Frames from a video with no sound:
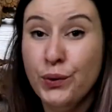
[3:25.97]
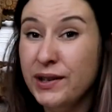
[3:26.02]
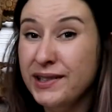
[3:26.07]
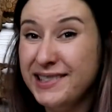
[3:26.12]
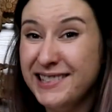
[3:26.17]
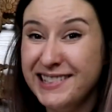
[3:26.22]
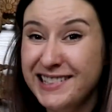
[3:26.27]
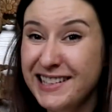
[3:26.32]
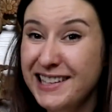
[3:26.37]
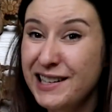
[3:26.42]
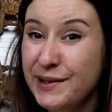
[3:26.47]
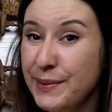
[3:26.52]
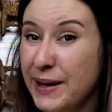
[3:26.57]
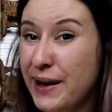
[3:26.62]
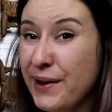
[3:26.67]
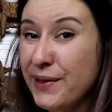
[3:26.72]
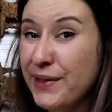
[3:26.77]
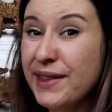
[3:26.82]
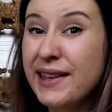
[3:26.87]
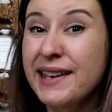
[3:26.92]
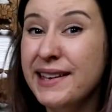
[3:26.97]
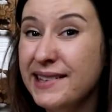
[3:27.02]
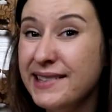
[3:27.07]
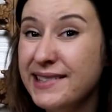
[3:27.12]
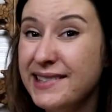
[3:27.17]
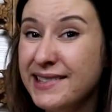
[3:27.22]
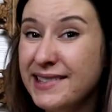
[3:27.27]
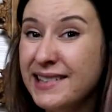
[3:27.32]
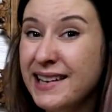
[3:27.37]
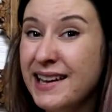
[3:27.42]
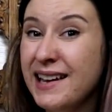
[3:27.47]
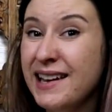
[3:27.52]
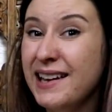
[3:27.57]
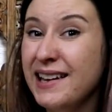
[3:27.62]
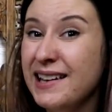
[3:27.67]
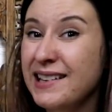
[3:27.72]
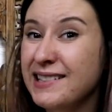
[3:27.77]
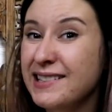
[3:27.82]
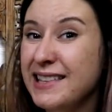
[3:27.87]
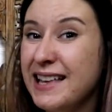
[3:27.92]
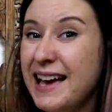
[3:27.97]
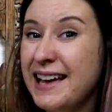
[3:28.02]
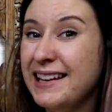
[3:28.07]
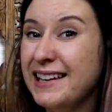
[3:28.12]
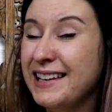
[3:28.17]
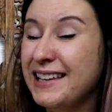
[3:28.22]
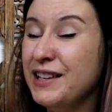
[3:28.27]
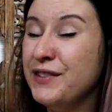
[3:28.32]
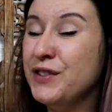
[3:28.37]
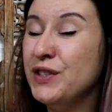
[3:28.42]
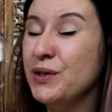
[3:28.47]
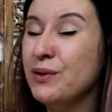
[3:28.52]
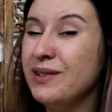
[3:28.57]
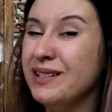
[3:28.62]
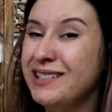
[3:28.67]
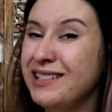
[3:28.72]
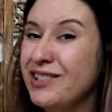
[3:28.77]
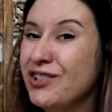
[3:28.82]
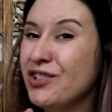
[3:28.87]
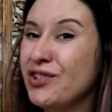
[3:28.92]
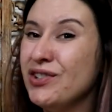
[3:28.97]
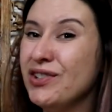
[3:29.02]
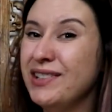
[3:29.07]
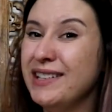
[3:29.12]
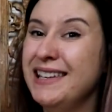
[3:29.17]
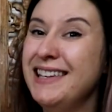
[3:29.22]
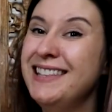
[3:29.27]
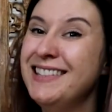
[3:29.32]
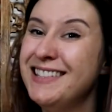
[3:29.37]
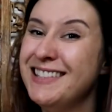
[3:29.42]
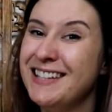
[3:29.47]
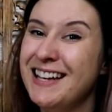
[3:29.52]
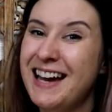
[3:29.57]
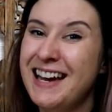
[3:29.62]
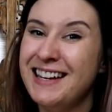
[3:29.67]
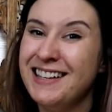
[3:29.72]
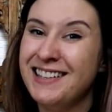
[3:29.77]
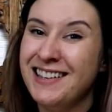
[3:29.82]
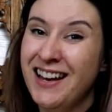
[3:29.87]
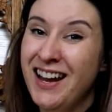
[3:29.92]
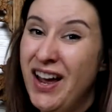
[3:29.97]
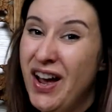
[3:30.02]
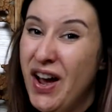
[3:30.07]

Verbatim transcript: What's neat about this is that it gives you additional insight